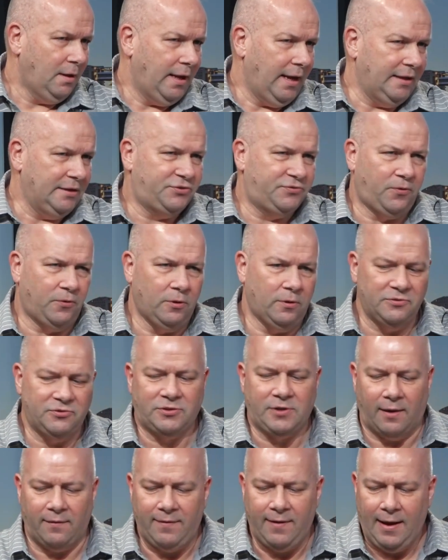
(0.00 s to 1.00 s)
And it's full of
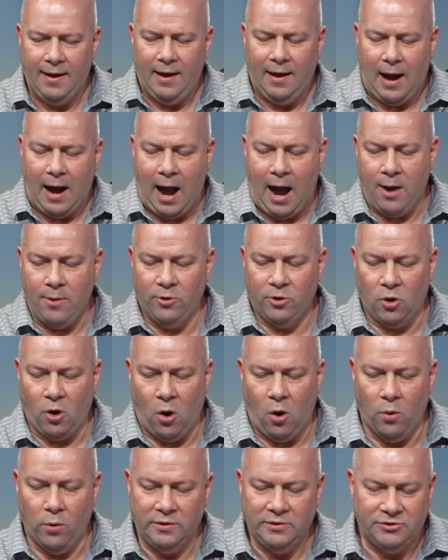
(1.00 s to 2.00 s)
stuff. I would
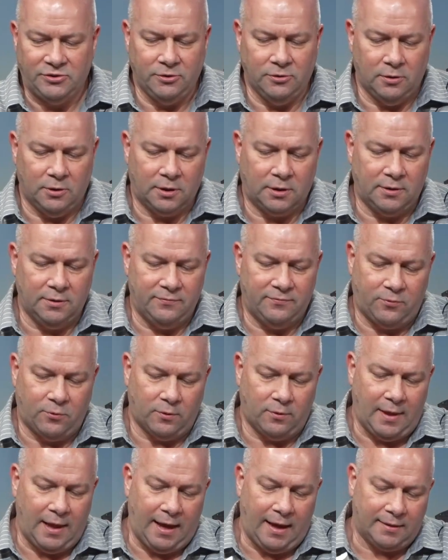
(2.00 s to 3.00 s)
always look for
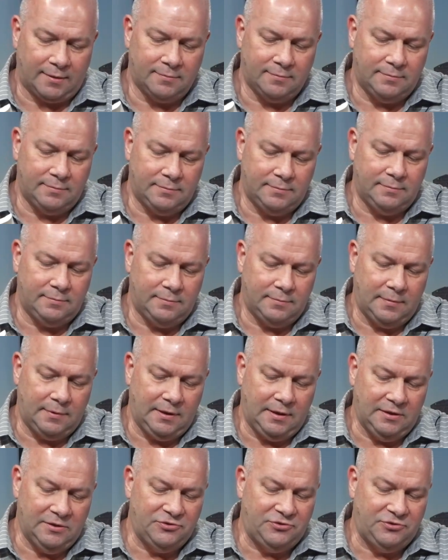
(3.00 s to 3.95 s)
that. Is